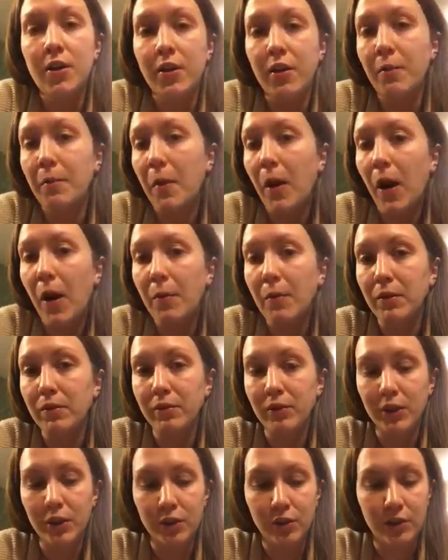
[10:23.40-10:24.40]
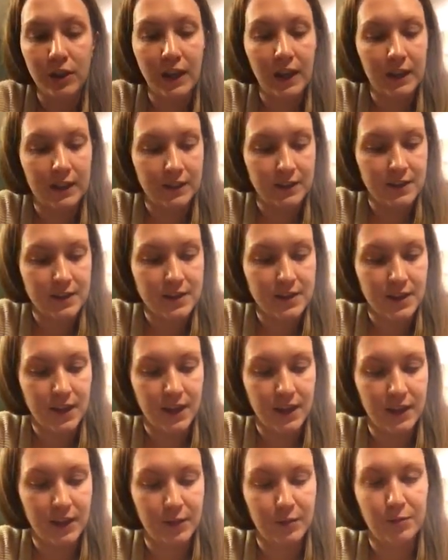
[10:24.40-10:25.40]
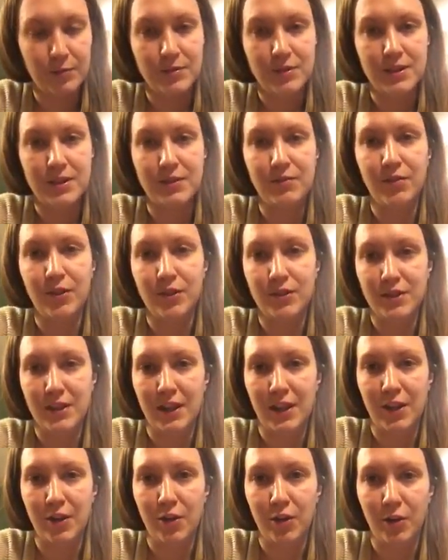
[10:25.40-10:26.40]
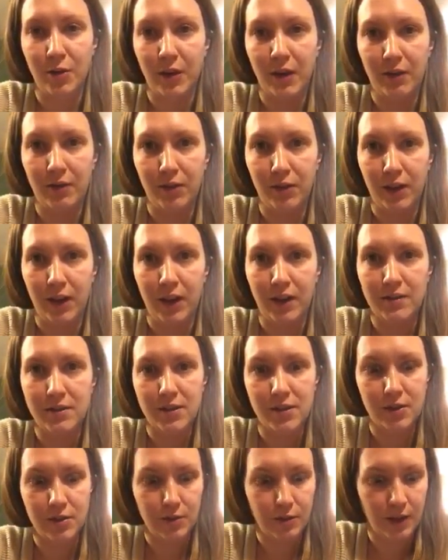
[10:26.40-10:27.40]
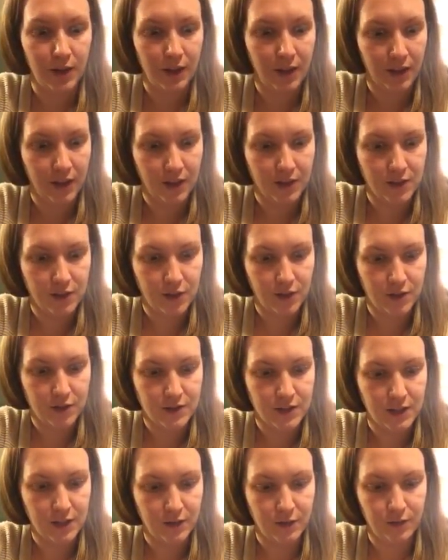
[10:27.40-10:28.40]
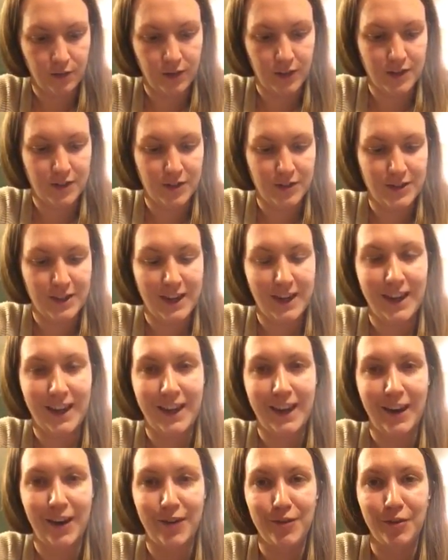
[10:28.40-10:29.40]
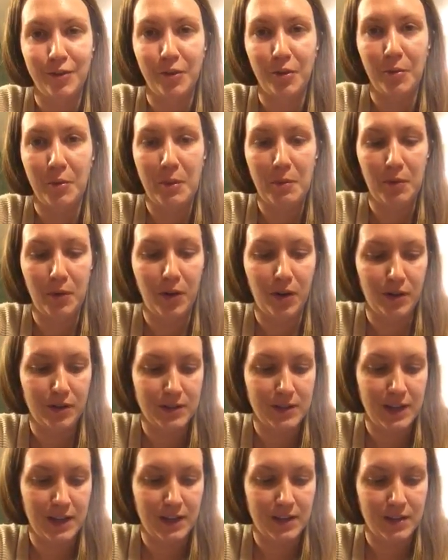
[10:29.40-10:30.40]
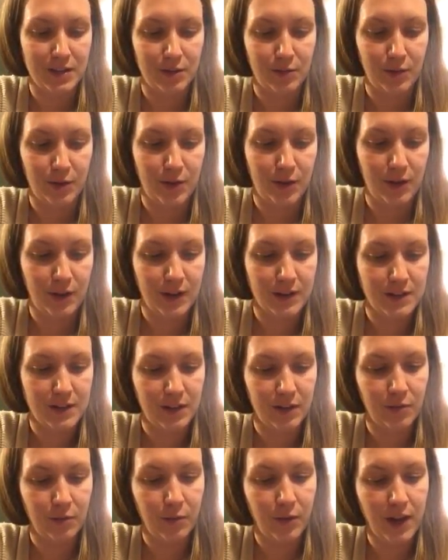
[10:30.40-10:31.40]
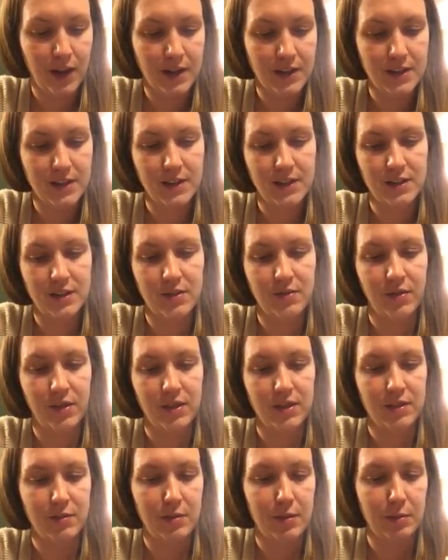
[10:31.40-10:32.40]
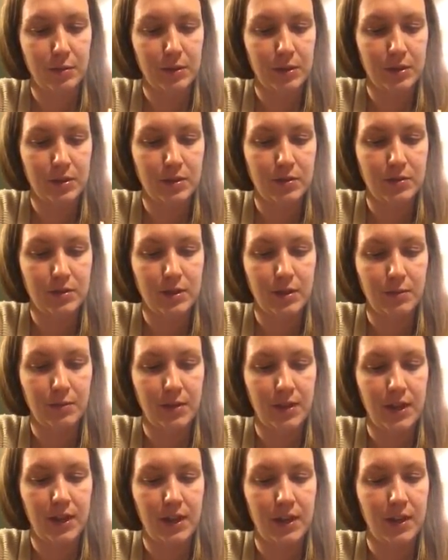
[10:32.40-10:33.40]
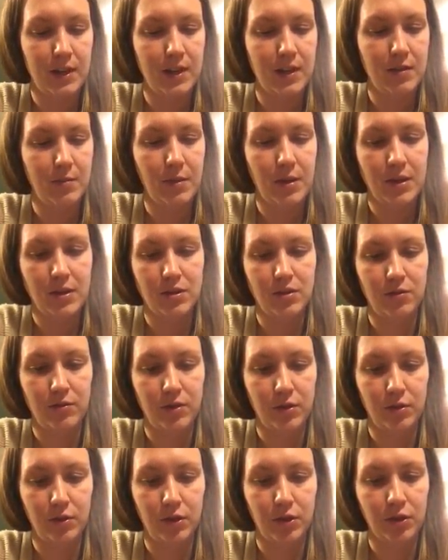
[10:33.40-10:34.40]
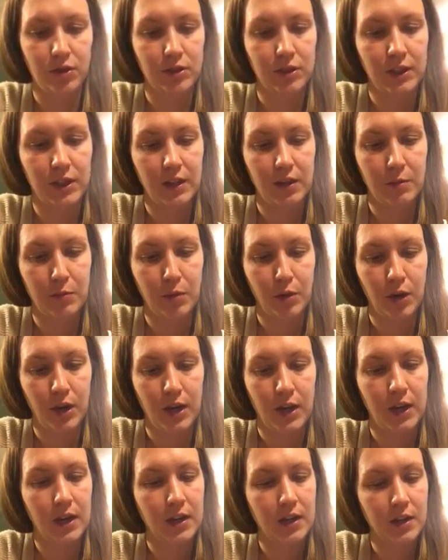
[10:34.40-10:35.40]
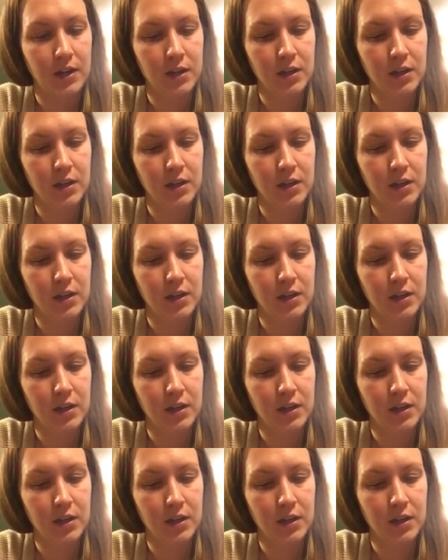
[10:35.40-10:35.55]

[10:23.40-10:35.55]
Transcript: a mom of little kids. It feels like you don't ever get to do anything to yourself because you're taking care of little people all day. So when you get to unwind, it's fun to be able to do something, makes you feel girly and pretty,